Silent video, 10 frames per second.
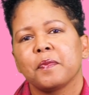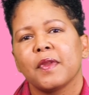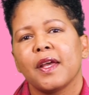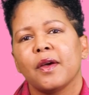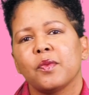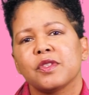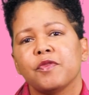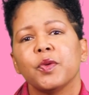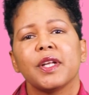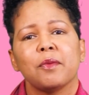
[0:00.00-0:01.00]
there was
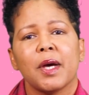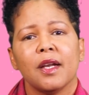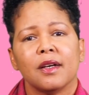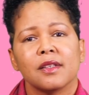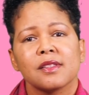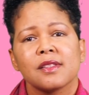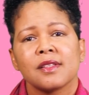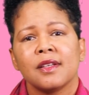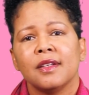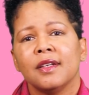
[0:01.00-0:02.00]
fluid in my lungs,
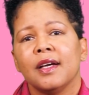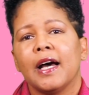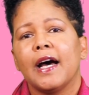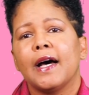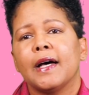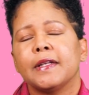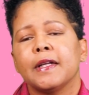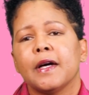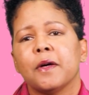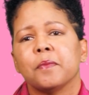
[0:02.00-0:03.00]
and
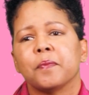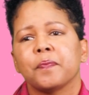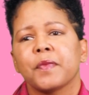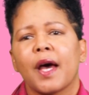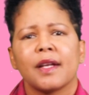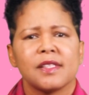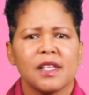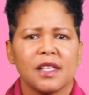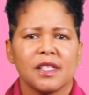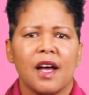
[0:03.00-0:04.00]
I'd
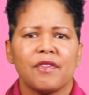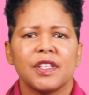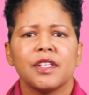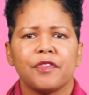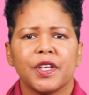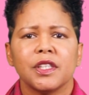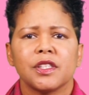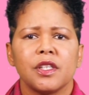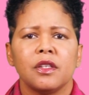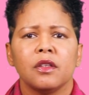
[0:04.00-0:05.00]
started having
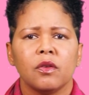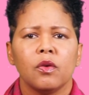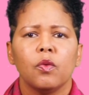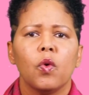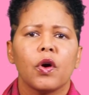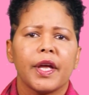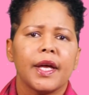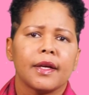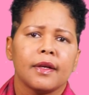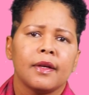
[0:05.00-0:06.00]
difficulty
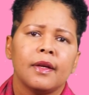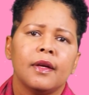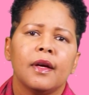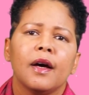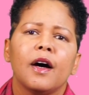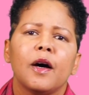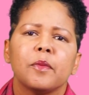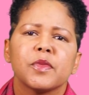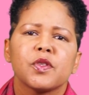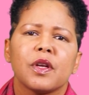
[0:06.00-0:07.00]
walking,
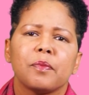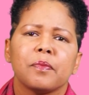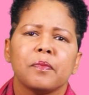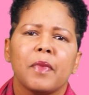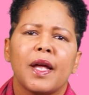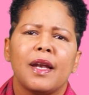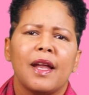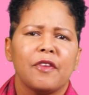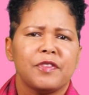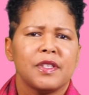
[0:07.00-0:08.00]
so that my
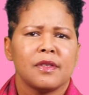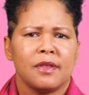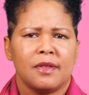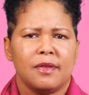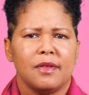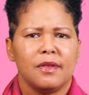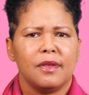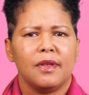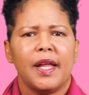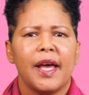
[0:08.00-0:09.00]
left
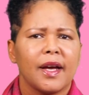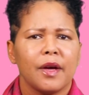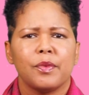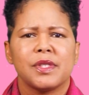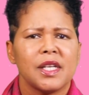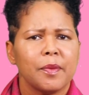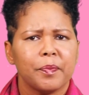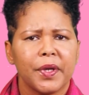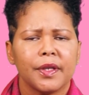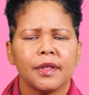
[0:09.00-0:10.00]
leg, I was
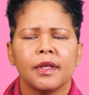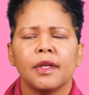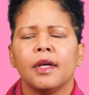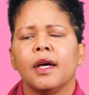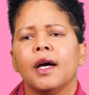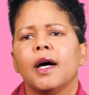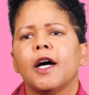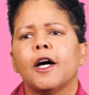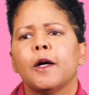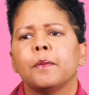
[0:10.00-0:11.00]
limping.
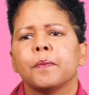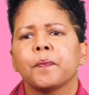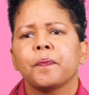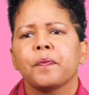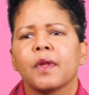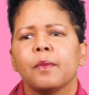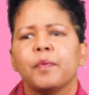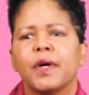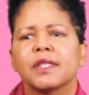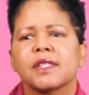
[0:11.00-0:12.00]

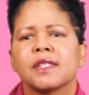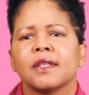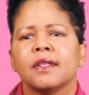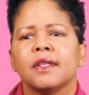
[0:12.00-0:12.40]
But